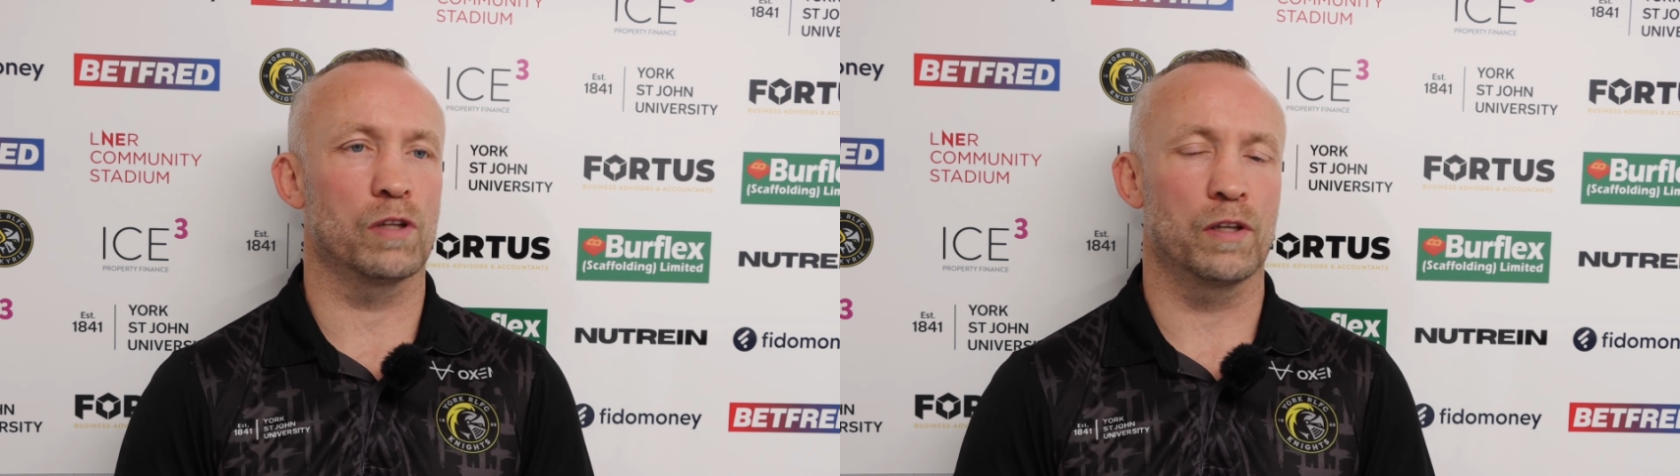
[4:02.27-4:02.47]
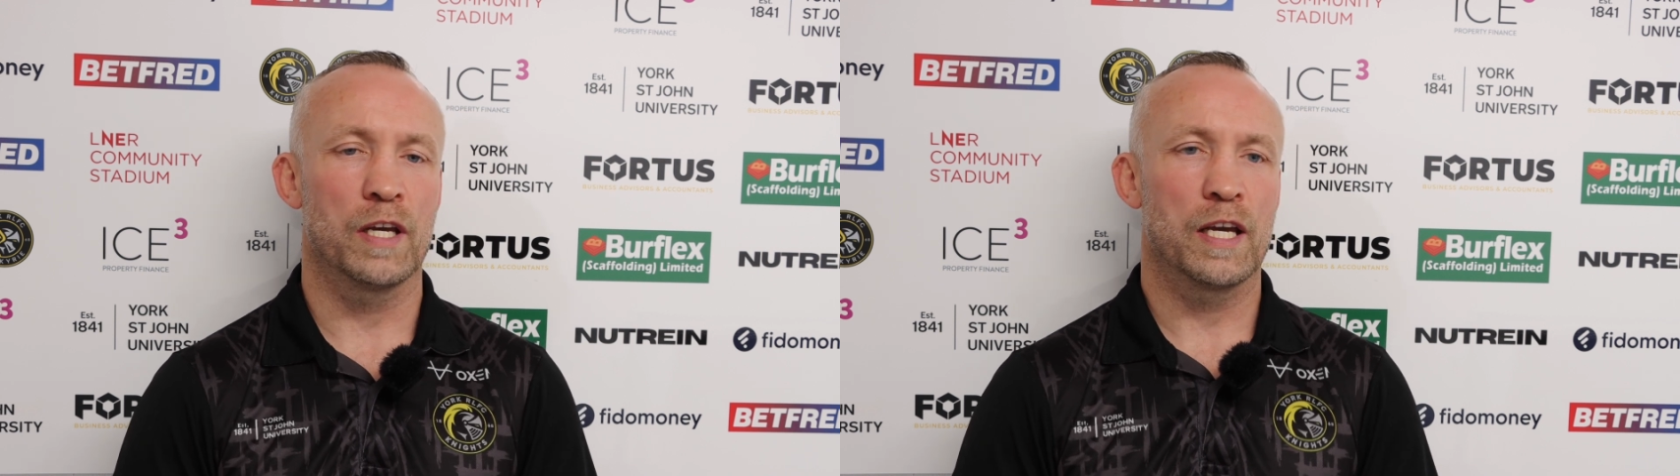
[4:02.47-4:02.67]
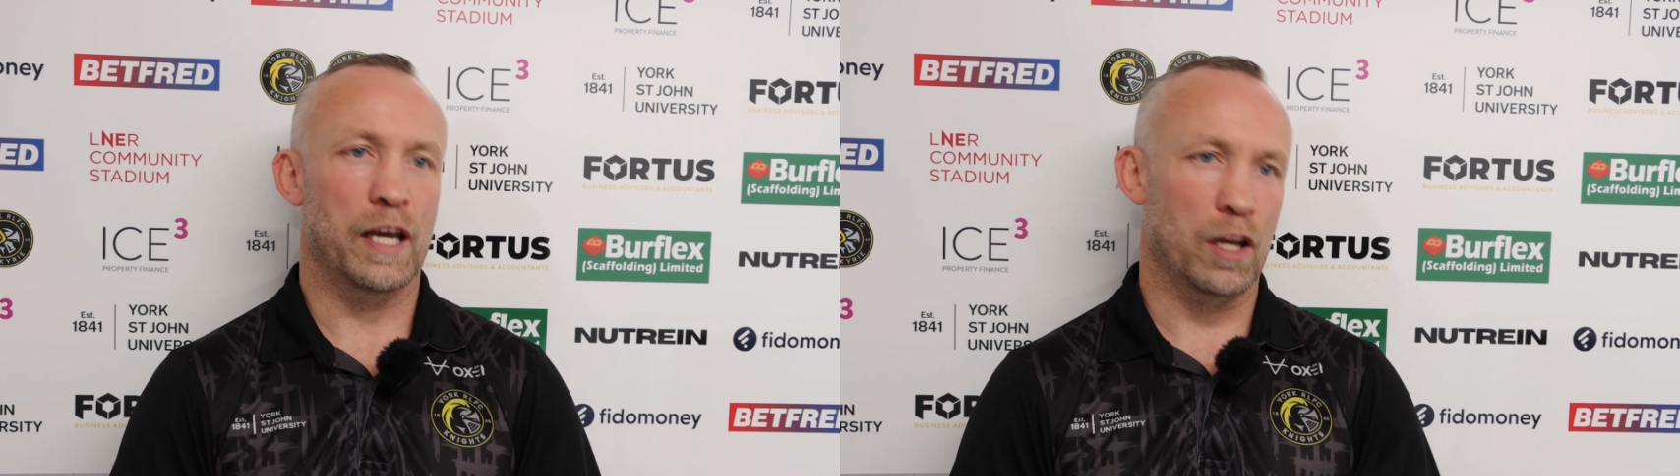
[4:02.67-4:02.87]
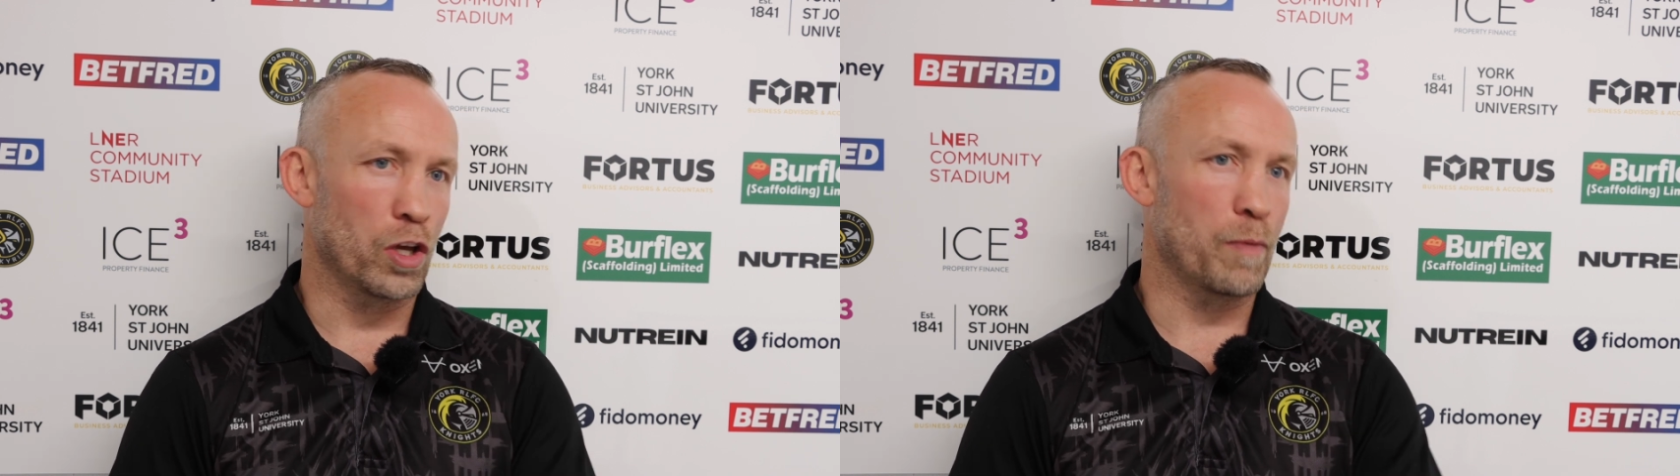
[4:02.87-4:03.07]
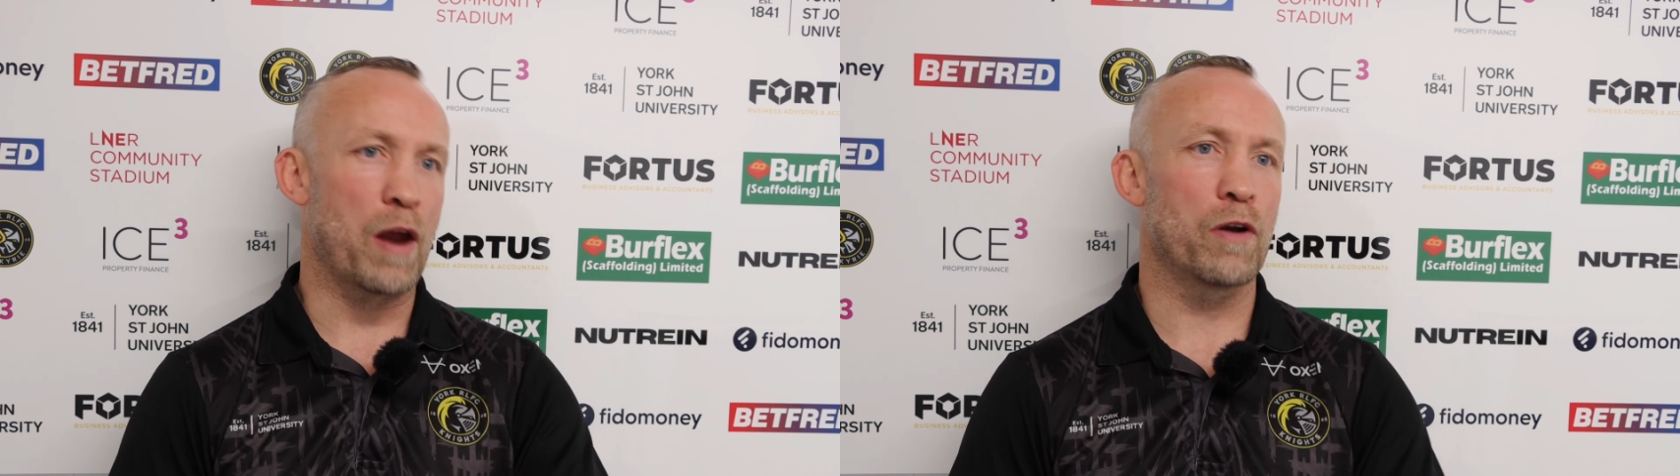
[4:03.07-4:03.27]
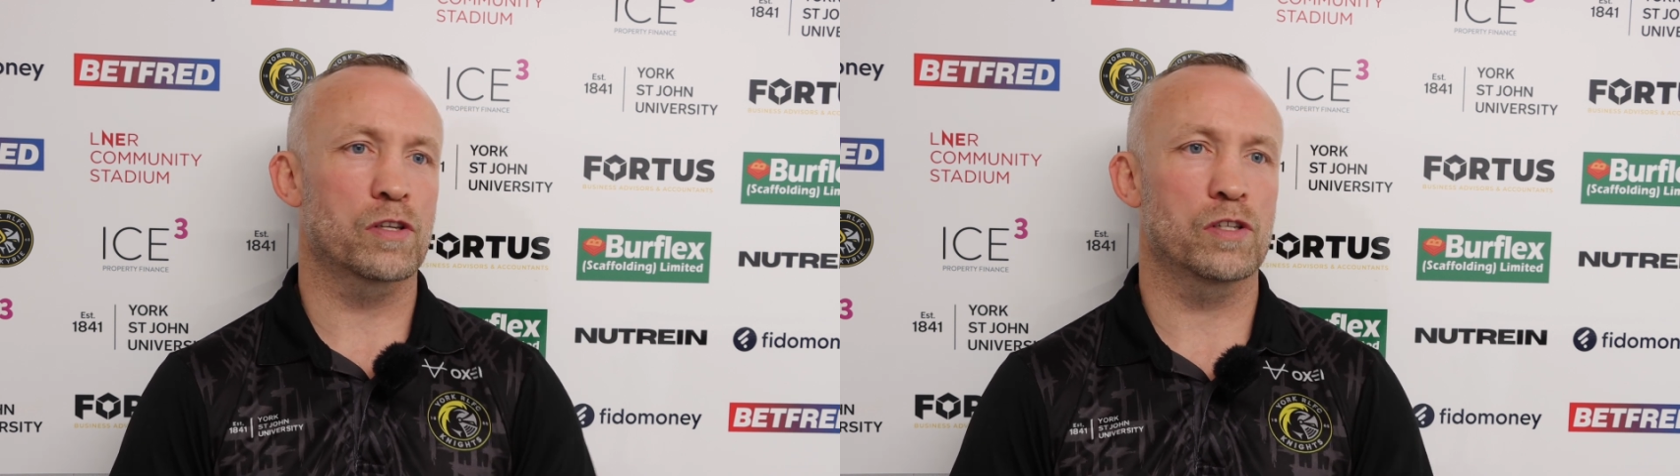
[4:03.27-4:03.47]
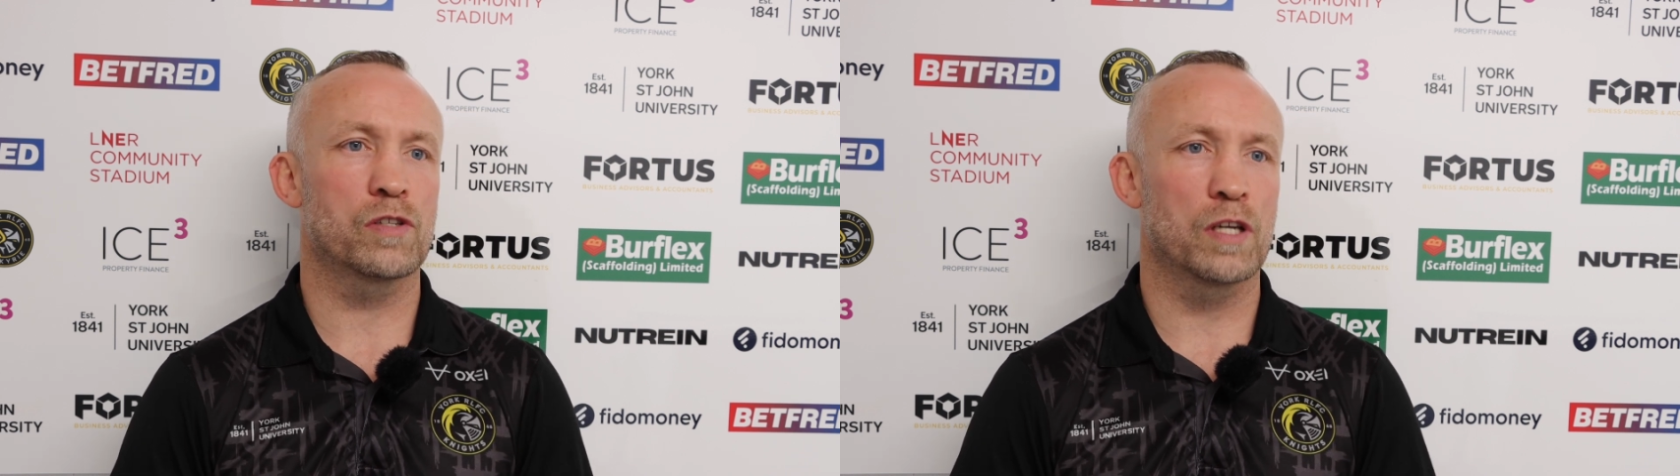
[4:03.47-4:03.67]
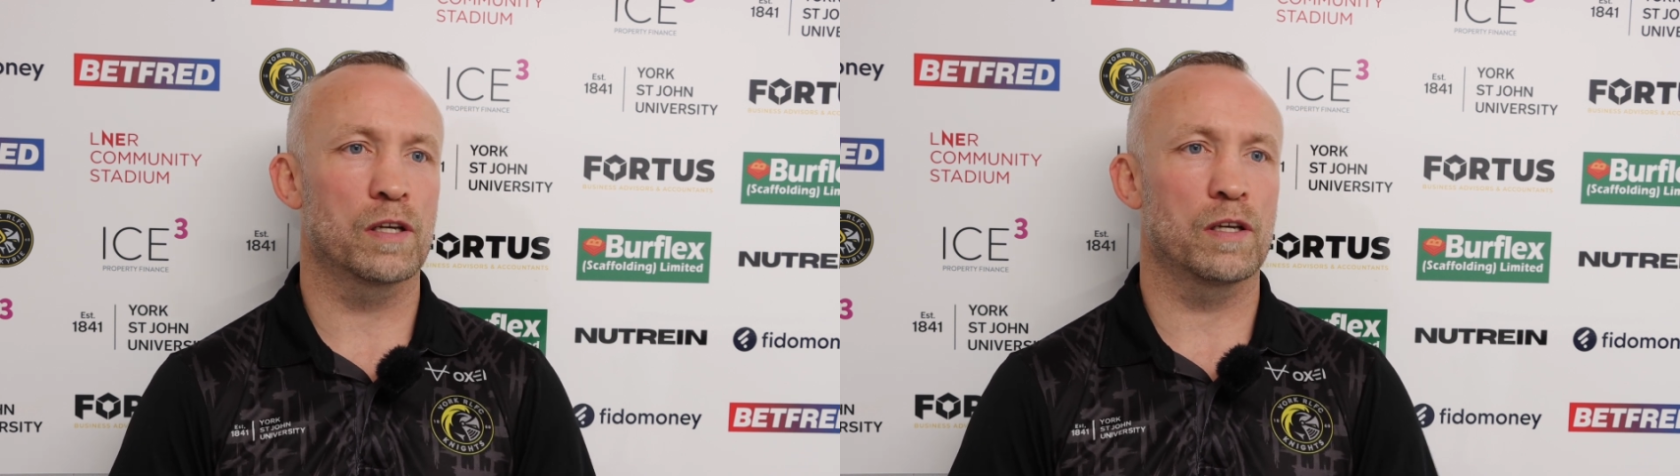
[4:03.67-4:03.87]
and Liam Harris is
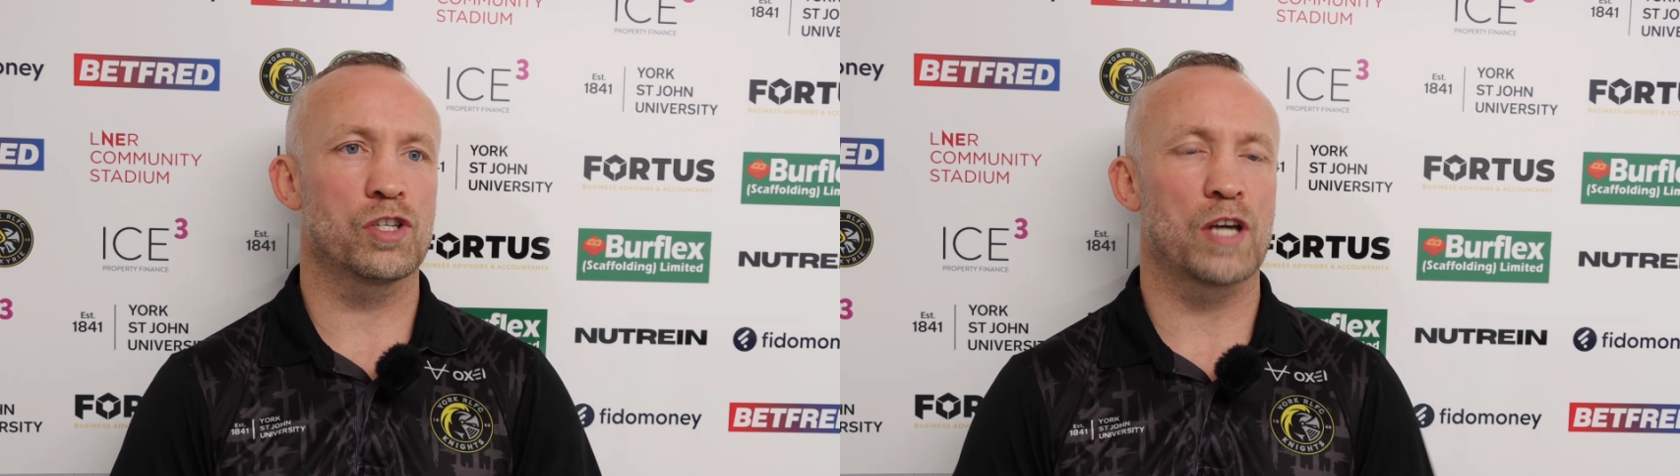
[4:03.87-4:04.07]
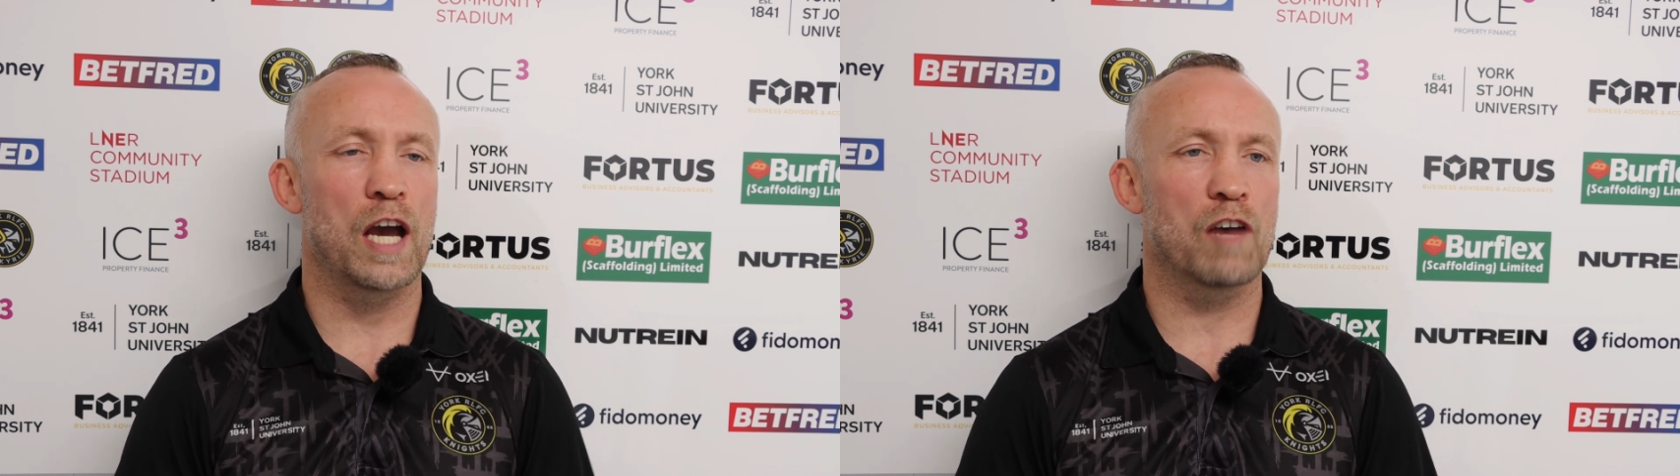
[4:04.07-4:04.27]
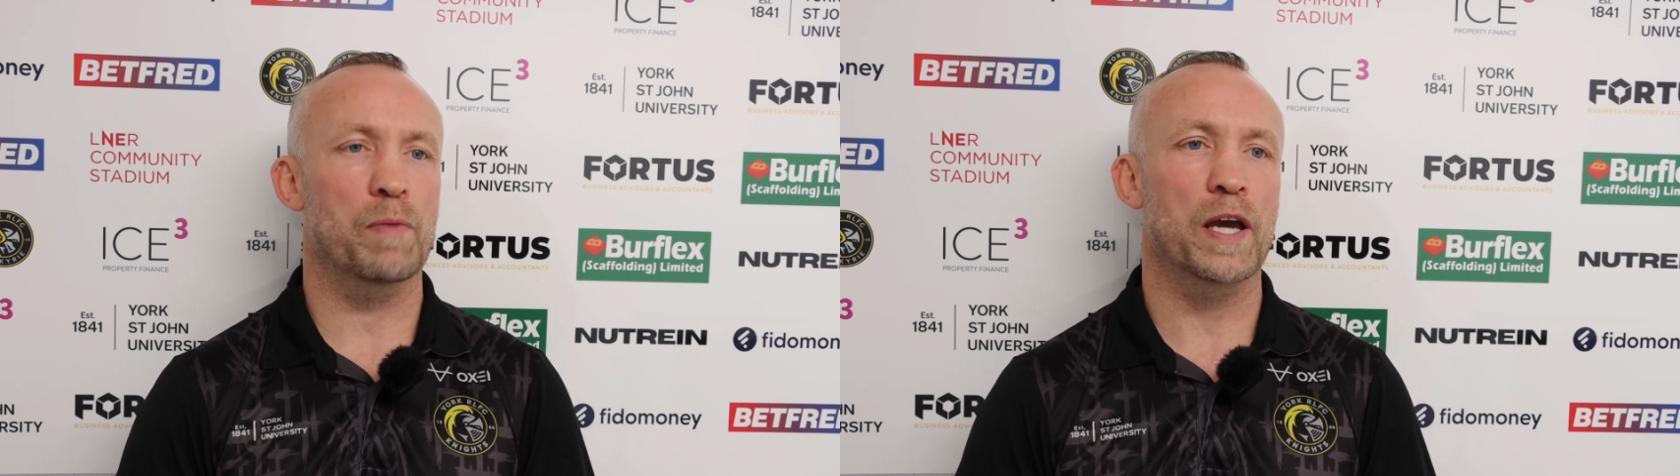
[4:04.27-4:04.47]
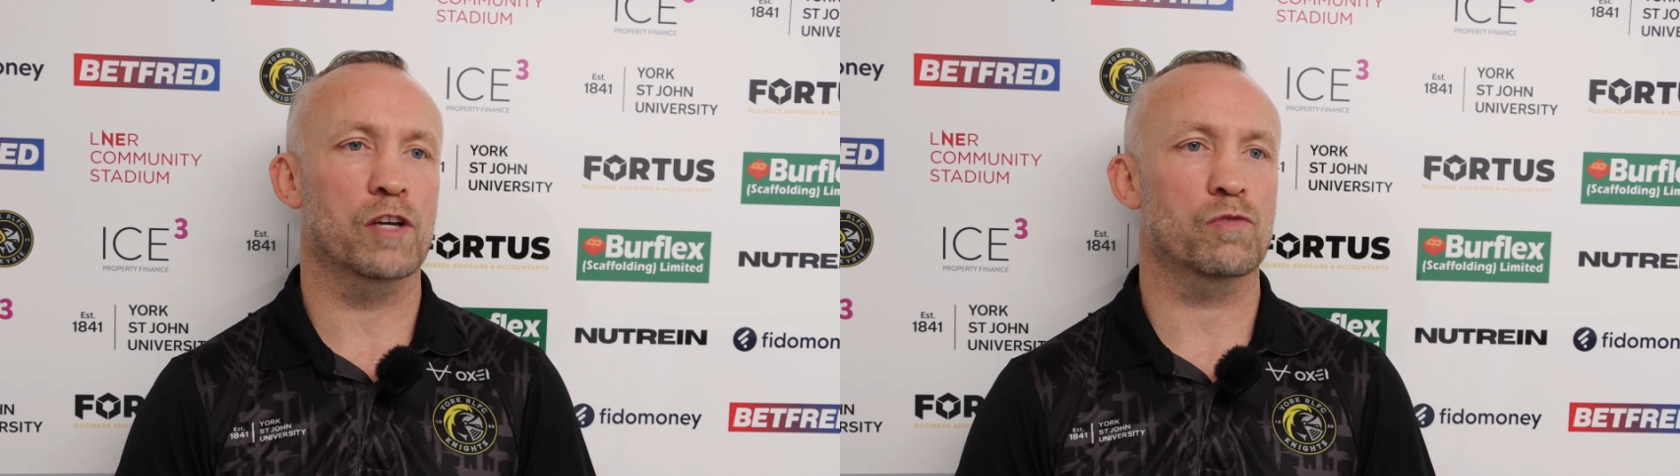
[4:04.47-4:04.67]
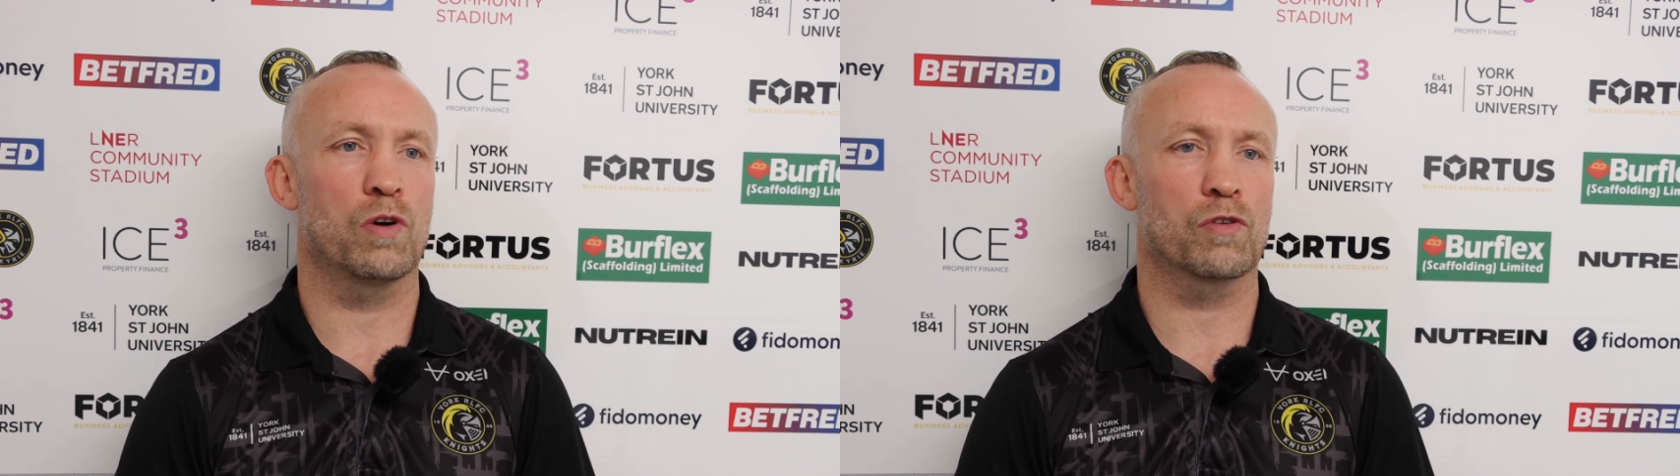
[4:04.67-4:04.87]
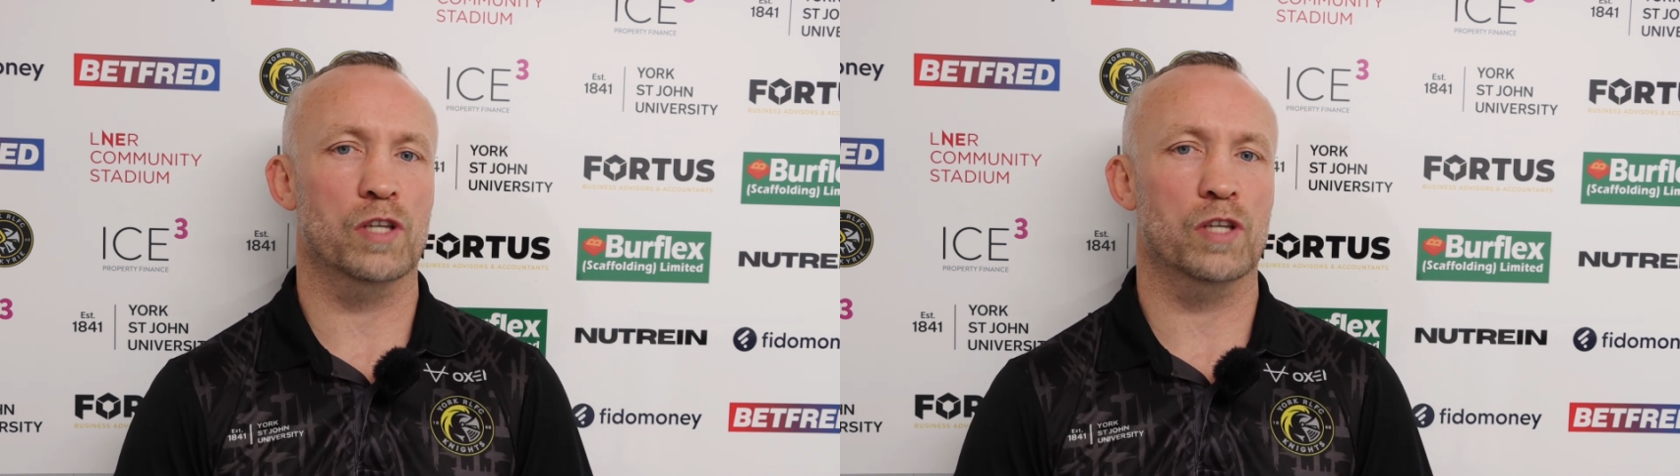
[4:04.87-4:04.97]
your halfback as well.